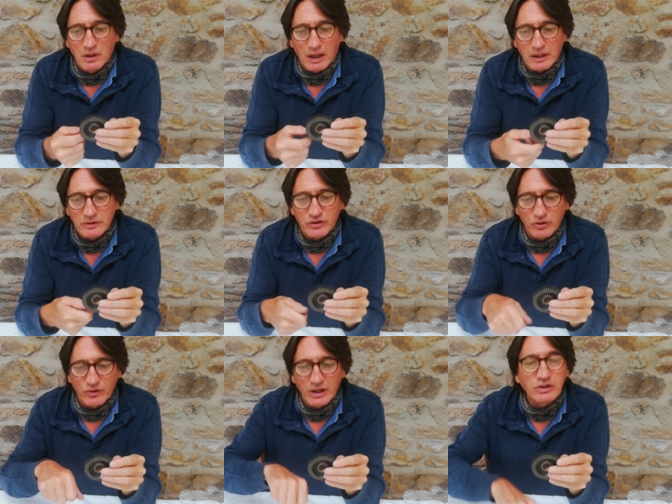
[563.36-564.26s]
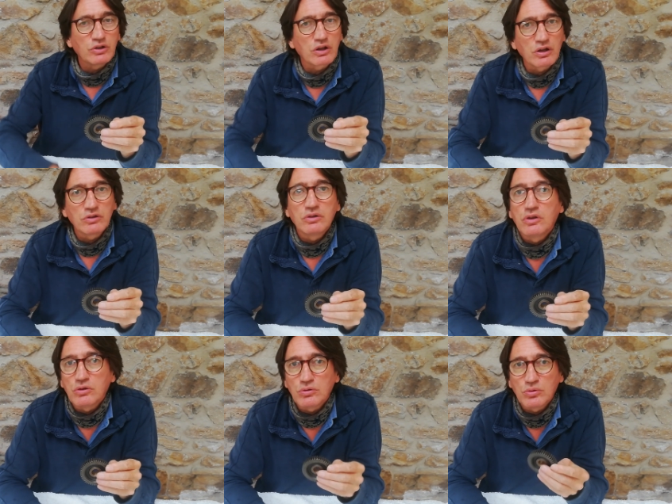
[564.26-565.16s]
And so then you can
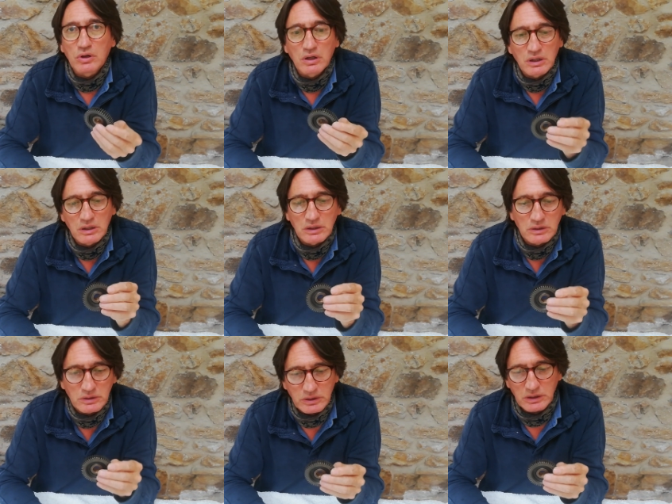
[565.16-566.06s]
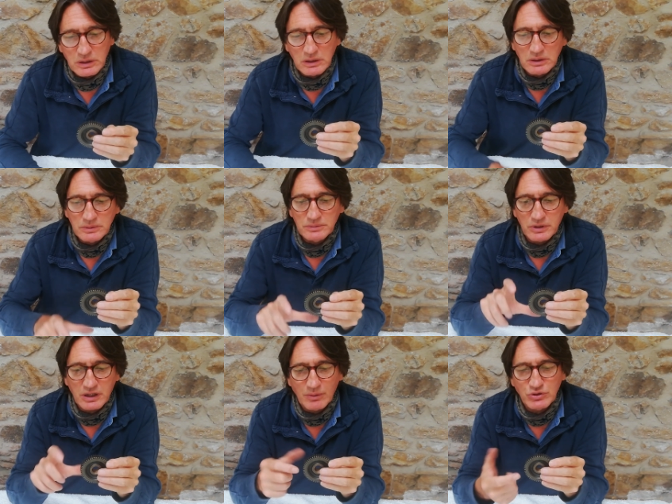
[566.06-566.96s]
undo
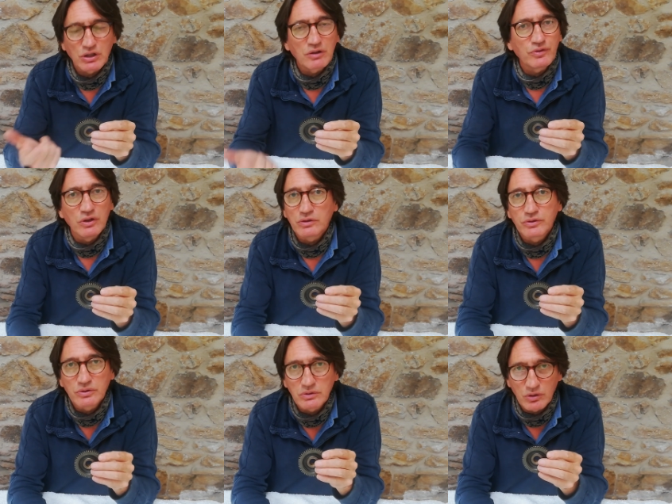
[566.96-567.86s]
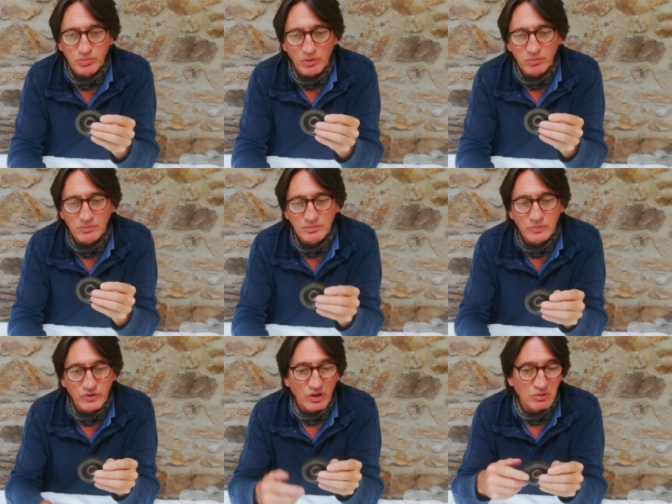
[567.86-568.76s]
the camshaft nuts, no problem.
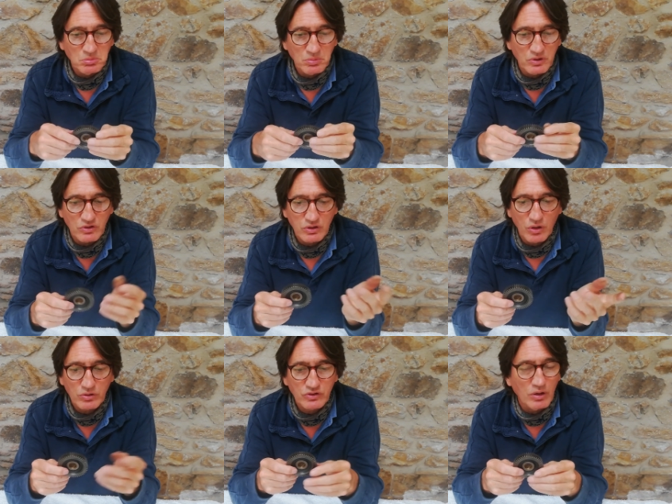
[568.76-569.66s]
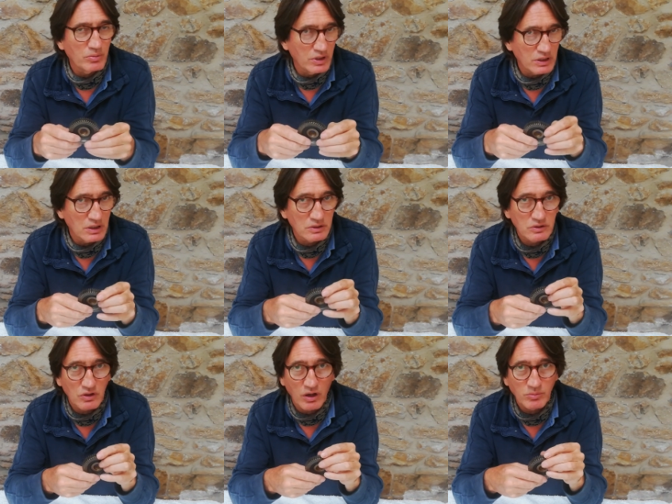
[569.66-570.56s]
So it just locks up the
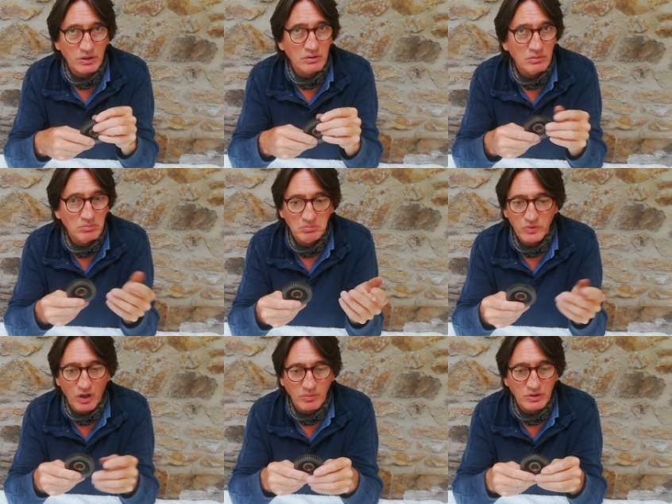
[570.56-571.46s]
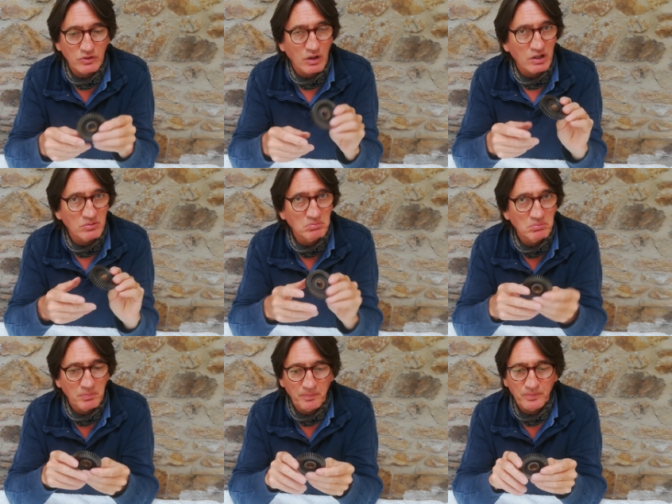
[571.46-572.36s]
timing side
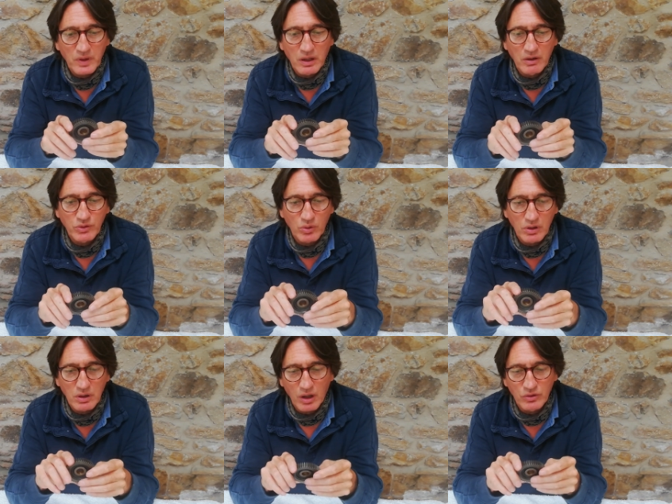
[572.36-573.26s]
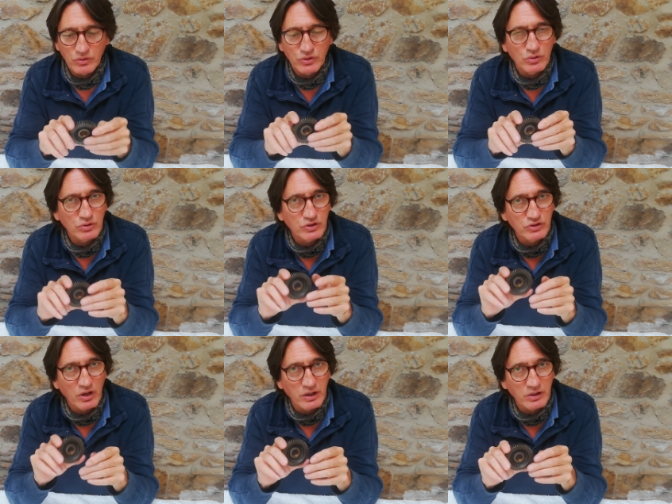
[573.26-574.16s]
if you want to undo or to
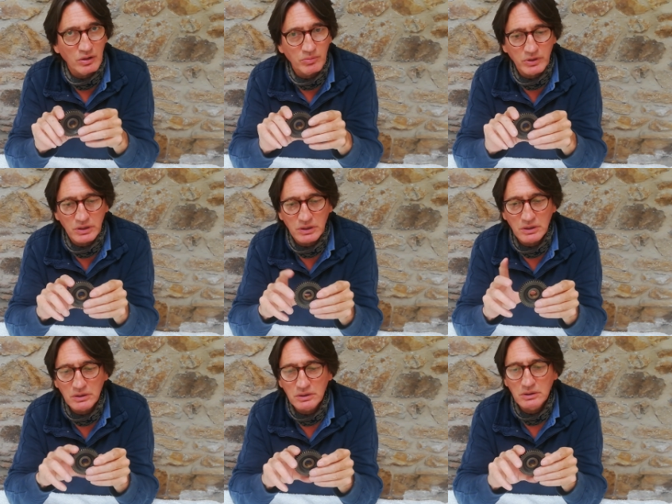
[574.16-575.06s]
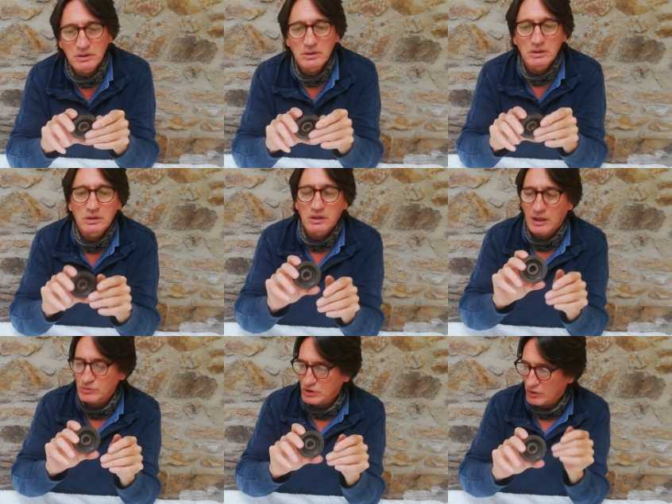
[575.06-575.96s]
tighten up the
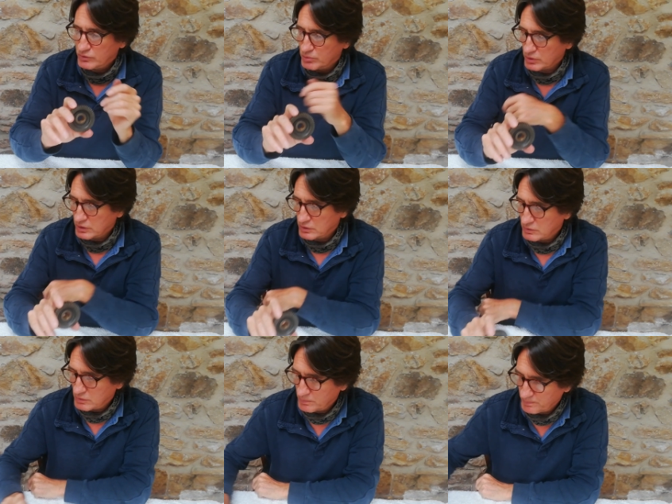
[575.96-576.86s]
camshaft sprockets.